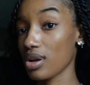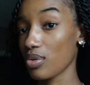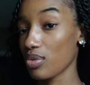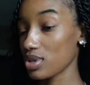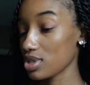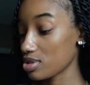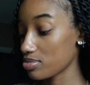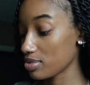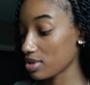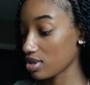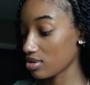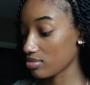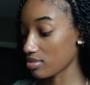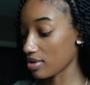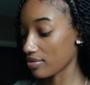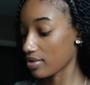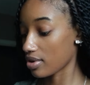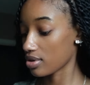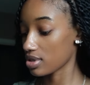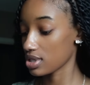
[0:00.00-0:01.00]
know what's been up with
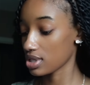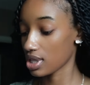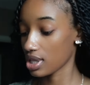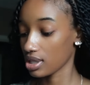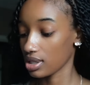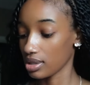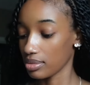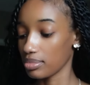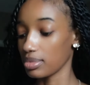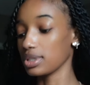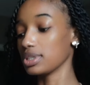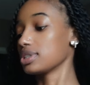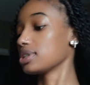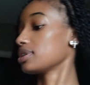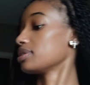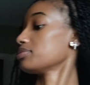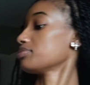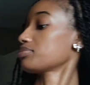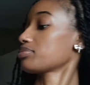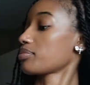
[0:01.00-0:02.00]
my focus lately, but
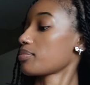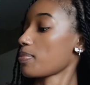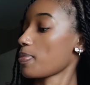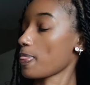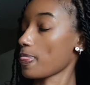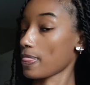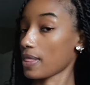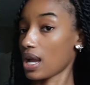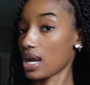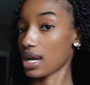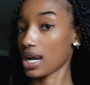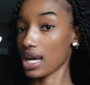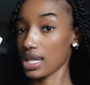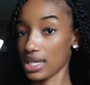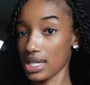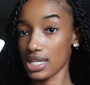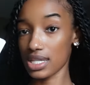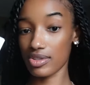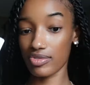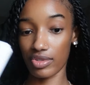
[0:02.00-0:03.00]
yeah, I got
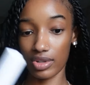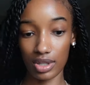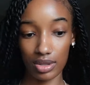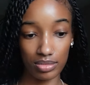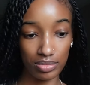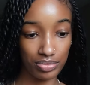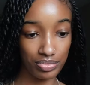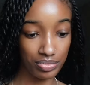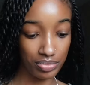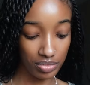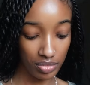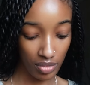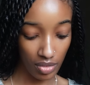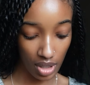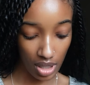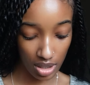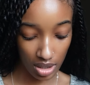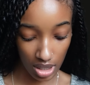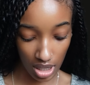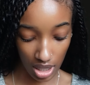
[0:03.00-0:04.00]
this from
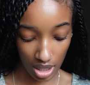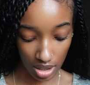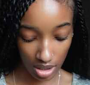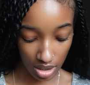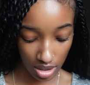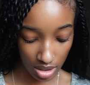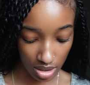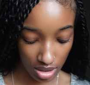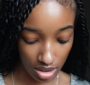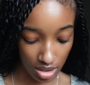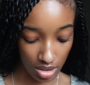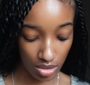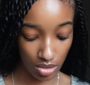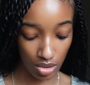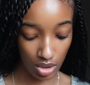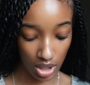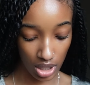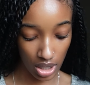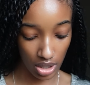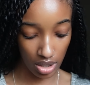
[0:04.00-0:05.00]
the
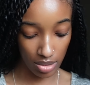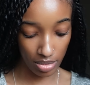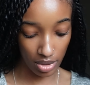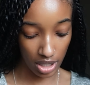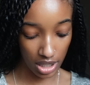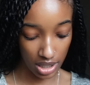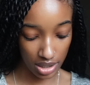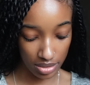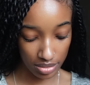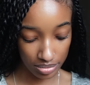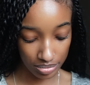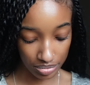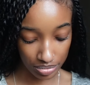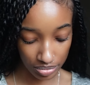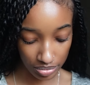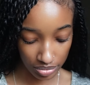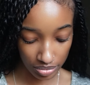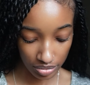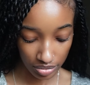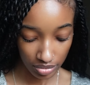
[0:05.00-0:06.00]
Ordinary brand.
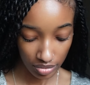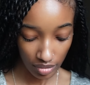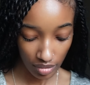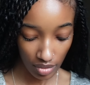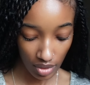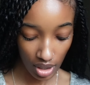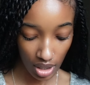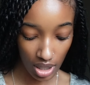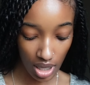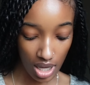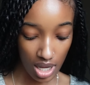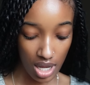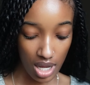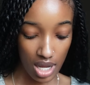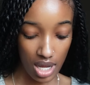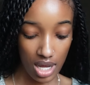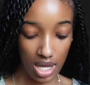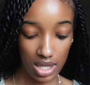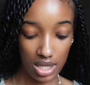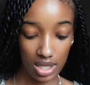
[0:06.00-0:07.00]

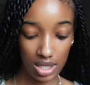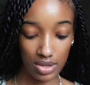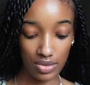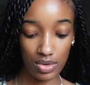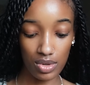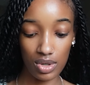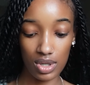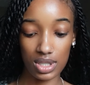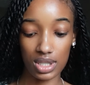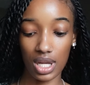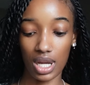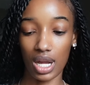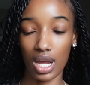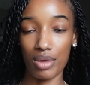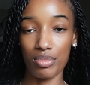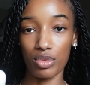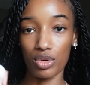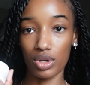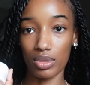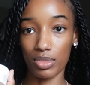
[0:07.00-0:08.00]
And then of course I
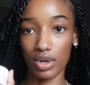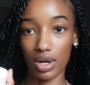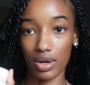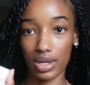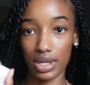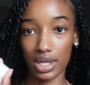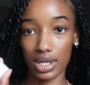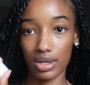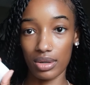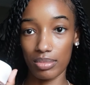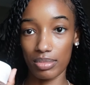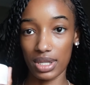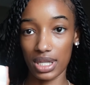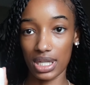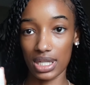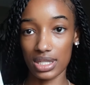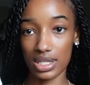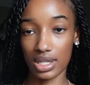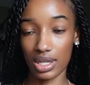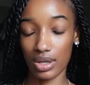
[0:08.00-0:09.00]
got more Mario
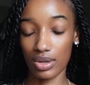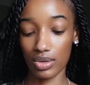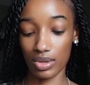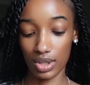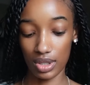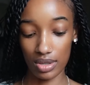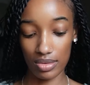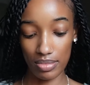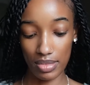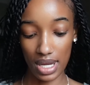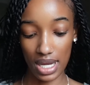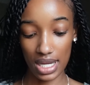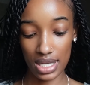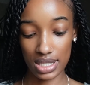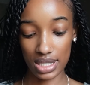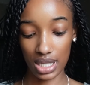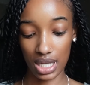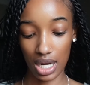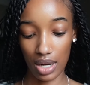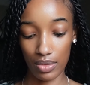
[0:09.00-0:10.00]
Badescu lip
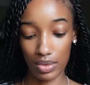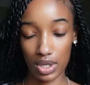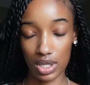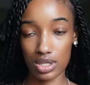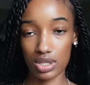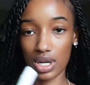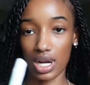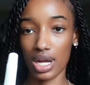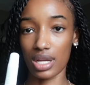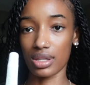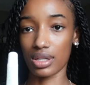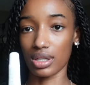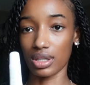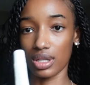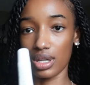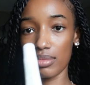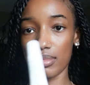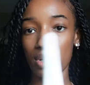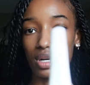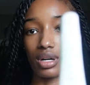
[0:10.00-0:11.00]
mask, and I want to try out their
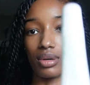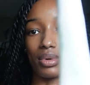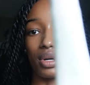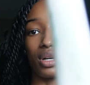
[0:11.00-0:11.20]
lip balm